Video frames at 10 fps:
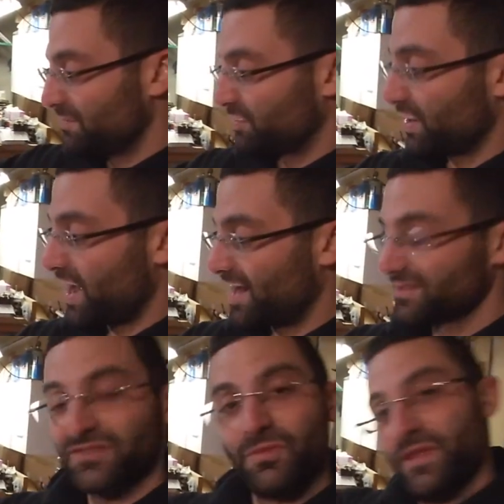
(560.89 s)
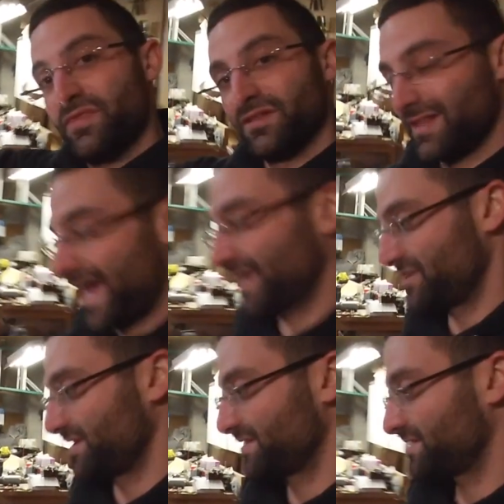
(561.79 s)
prongs with the
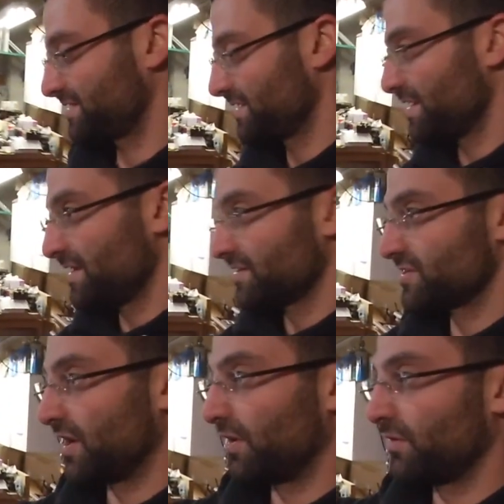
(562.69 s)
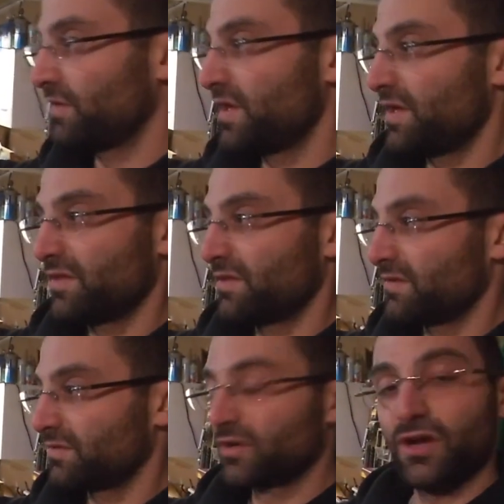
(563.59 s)
latches. So
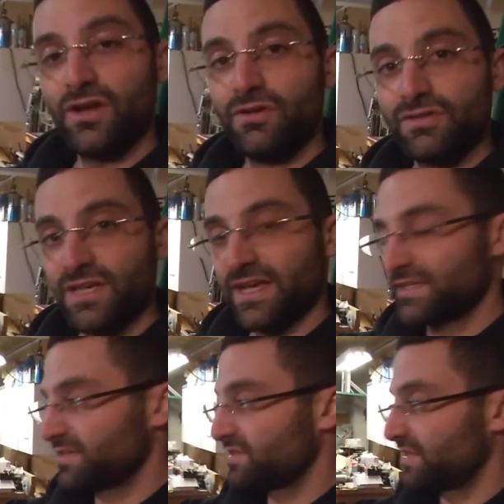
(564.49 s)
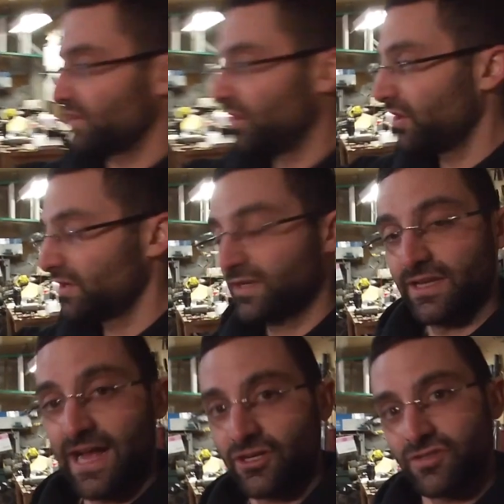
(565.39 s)
the good news is that the hood
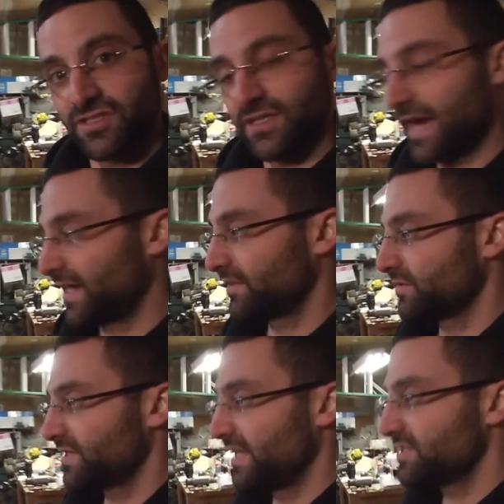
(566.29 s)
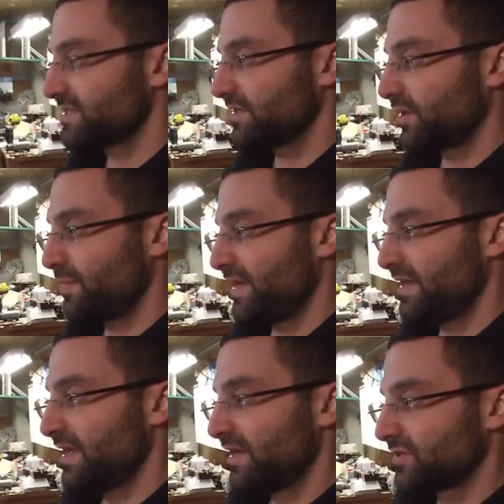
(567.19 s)
can actually slide on those hinges a little bit,
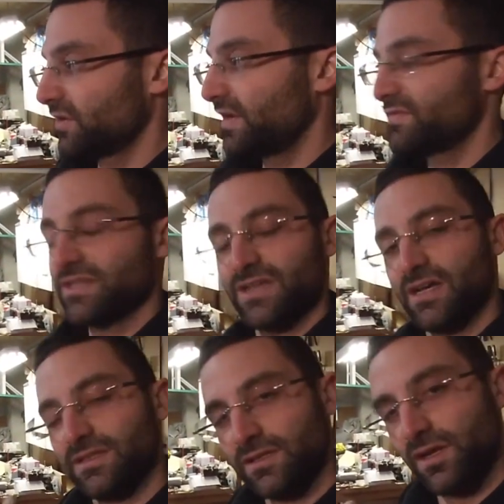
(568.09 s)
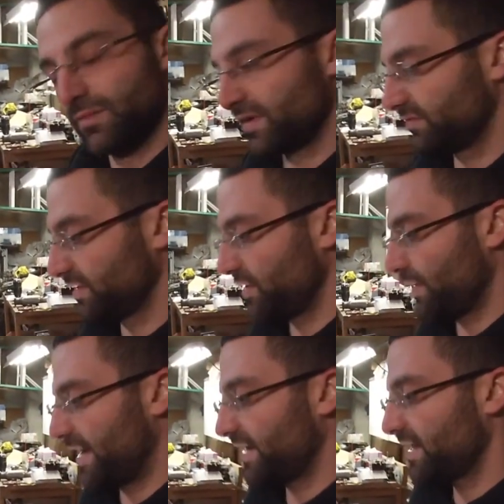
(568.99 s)
so it gives us a little bit of
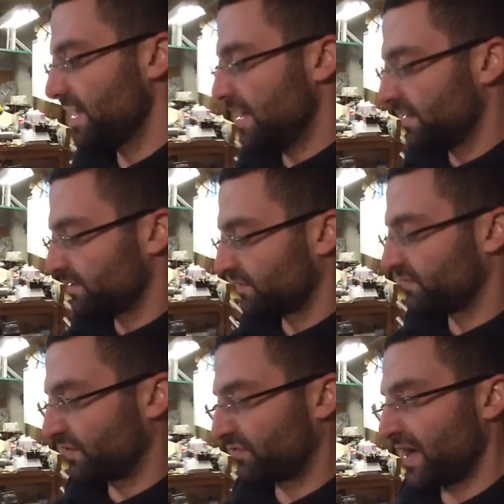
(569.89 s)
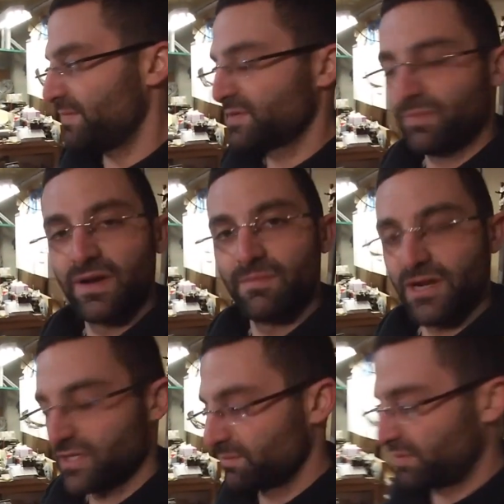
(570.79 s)
leeway. The frame is pretty
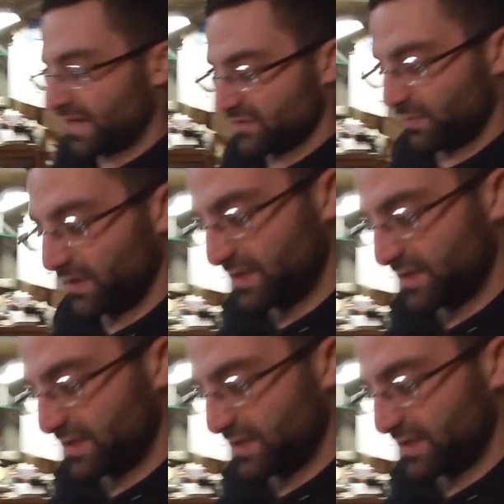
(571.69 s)
much in place where it